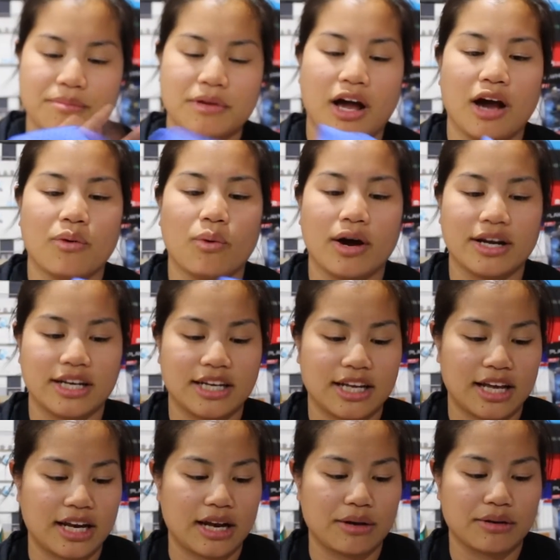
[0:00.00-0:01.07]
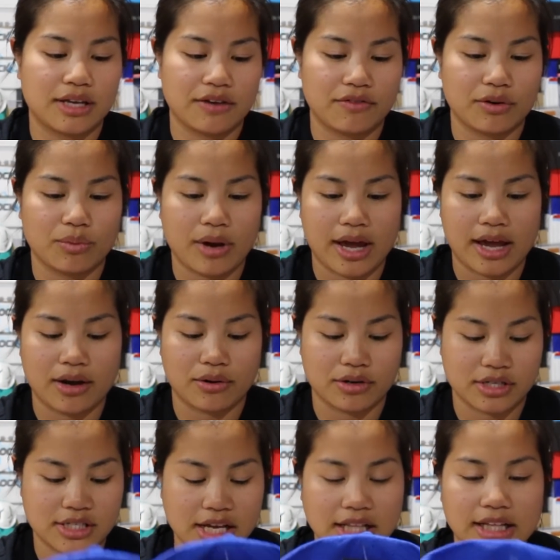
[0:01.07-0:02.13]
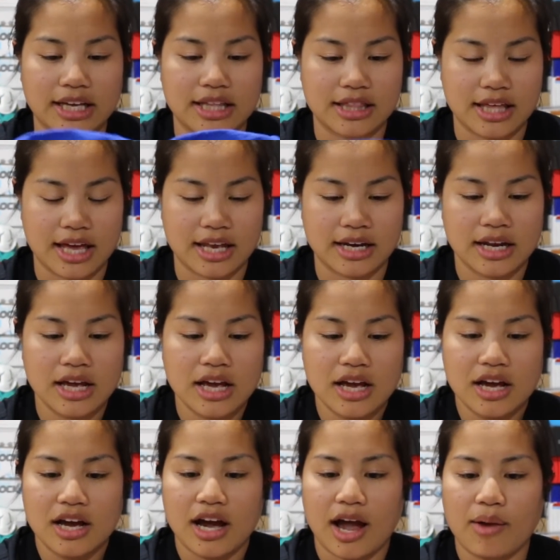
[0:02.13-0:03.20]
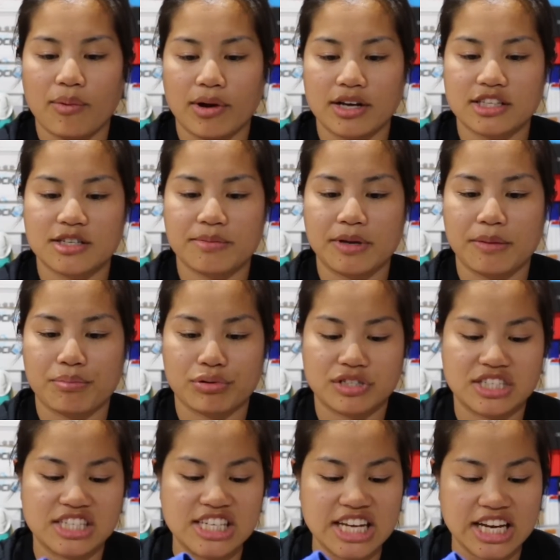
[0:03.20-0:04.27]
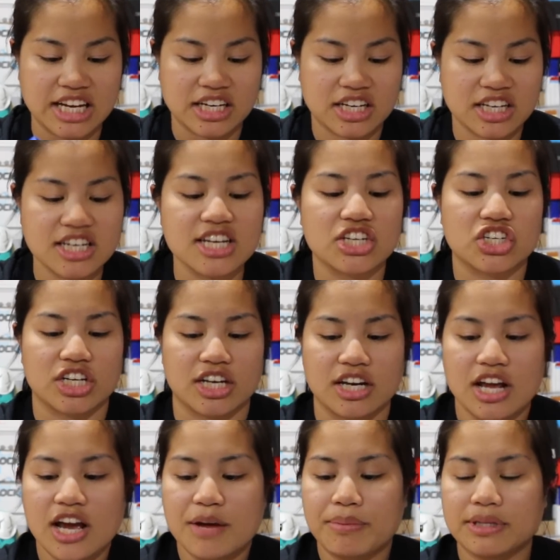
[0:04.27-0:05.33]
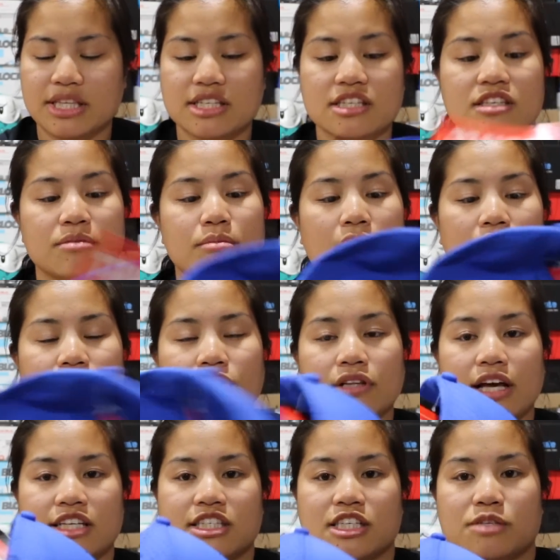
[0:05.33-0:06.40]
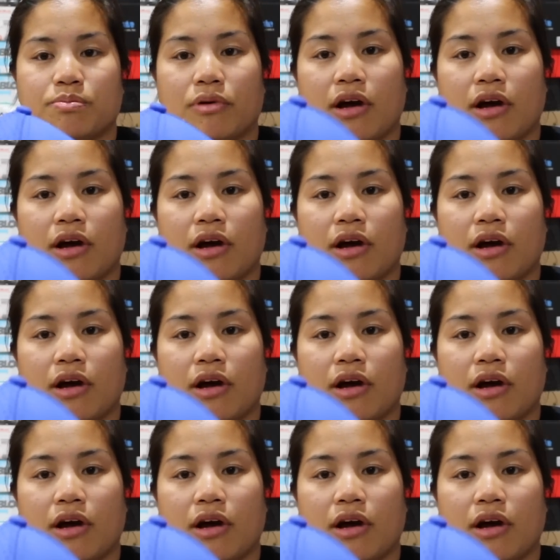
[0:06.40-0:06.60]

up not wanting it and I give it away or sell it, then I want it to be in pristine condition. But this is a Marvel licensed